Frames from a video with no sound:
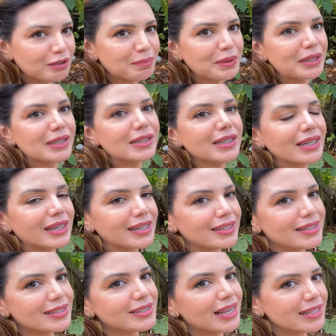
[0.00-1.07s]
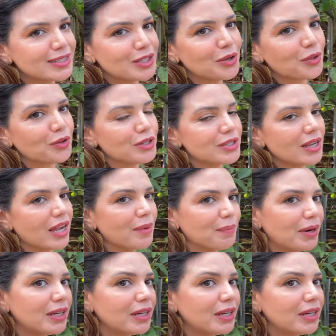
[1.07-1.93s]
buildings, that's the other side.